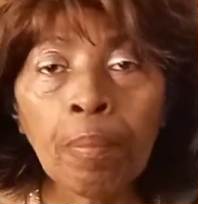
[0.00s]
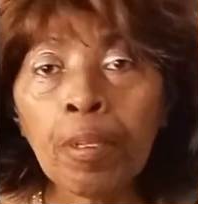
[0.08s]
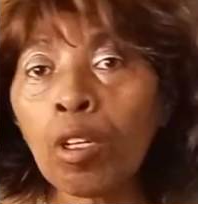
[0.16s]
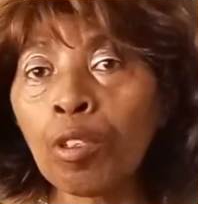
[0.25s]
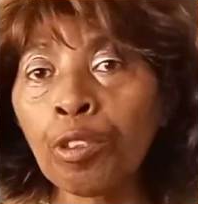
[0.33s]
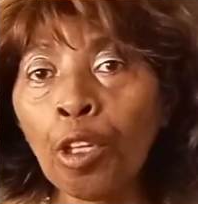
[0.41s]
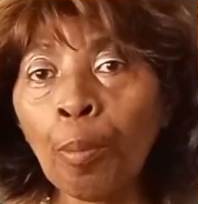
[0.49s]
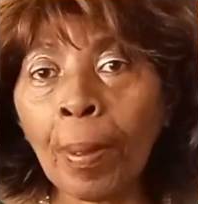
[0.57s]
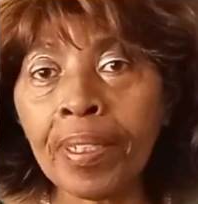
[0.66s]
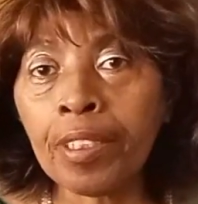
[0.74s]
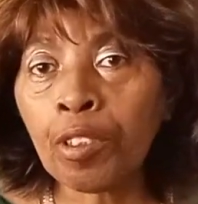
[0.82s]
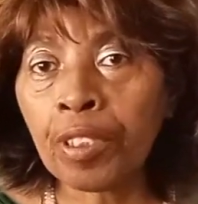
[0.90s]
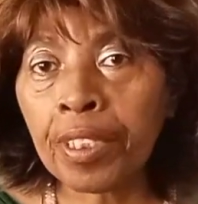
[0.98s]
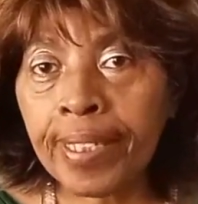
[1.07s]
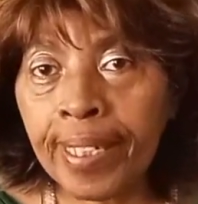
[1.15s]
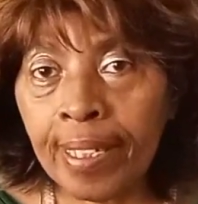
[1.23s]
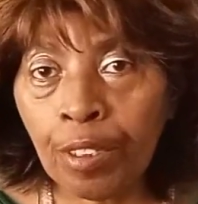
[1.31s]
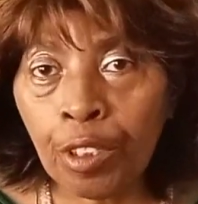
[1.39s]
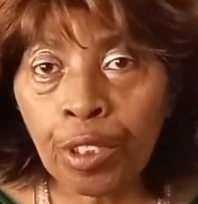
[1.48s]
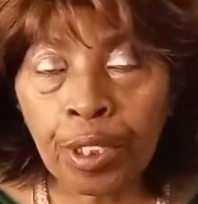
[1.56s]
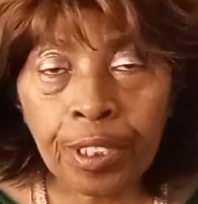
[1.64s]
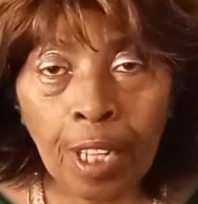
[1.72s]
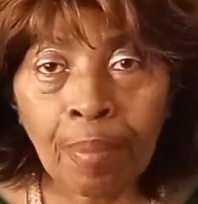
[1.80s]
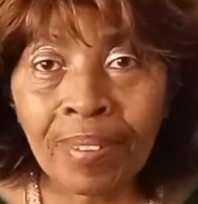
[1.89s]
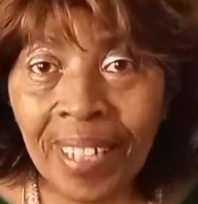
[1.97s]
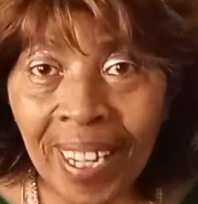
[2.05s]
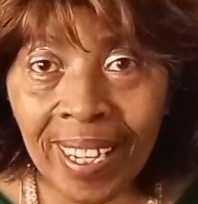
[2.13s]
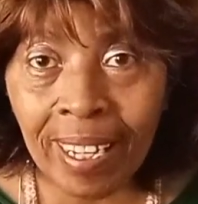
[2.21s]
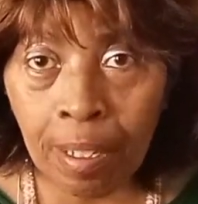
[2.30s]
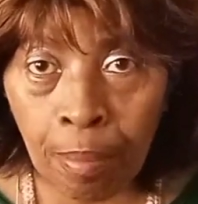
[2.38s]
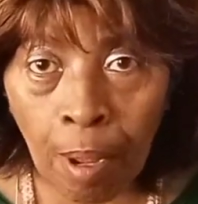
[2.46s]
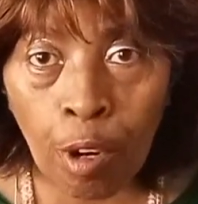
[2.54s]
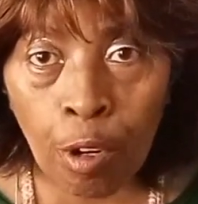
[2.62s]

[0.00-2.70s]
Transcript: because nobody's going to tell you to stop taking